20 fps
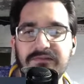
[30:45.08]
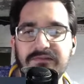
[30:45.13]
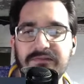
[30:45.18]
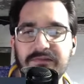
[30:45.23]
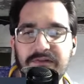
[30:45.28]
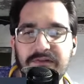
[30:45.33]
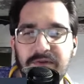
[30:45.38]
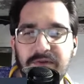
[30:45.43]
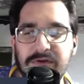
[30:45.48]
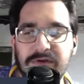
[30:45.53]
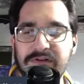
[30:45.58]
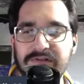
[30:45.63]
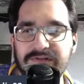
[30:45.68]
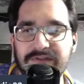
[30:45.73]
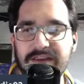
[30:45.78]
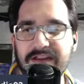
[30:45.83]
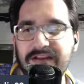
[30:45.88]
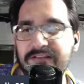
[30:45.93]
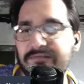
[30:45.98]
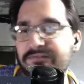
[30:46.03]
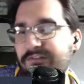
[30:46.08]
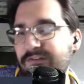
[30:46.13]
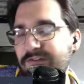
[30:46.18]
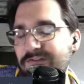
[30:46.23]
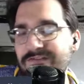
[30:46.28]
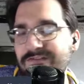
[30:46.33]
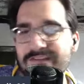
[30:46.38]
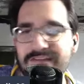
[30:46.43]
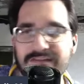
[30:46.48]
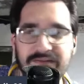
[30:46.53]
For the most thing,
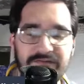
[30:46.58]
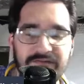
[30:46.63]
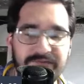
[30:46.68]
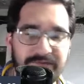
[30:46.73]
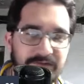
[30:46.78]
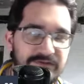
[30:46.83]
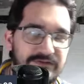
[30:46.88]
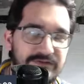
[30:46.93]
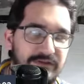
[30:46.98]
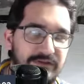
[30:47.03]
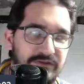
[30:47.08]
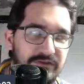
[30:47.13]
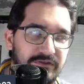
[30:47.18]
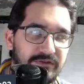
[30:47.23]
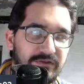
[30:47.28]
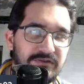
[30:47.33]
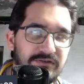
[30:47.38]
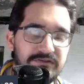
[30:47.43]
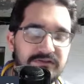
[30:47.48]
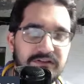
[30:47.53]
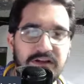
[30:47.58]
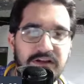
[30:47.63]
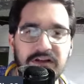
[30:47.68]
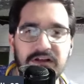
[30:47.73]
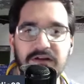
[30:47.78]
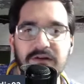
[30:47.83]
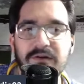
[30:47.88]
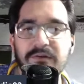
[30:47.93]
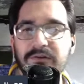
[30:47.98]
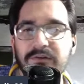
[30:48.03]
first and third
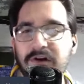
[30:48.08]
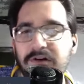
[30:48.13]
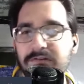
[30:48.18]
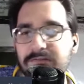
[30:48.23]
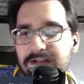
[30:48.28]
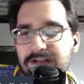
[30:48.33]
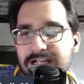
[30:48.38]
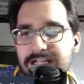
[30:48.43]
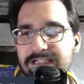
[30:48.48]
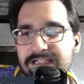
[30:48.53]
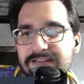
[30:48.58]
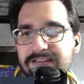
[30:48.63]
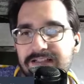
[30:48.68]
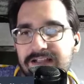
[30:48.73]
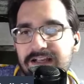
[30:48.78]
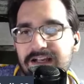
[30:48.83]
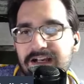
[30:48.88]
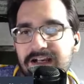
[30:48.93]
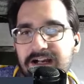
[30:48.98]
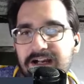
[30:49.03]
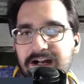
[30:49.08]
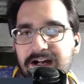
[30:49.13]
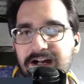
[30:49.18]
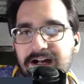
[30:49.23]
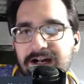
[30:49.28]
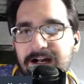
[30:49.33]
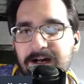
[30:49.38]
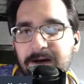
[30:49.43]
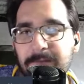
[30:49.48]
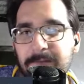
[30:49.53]
are all right.
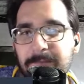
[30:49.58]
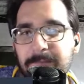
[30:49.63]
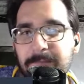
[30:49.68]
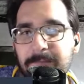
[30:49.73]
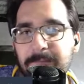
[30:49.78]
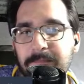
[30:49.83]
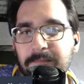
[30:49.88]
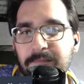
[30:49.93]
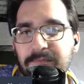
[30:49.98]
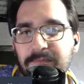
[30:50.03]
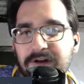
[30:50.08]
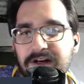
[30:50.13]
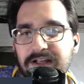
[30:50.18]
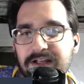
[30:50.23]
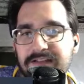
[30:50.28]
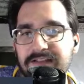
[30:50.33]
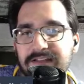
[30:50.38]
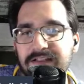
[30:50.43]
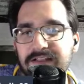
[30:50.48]
But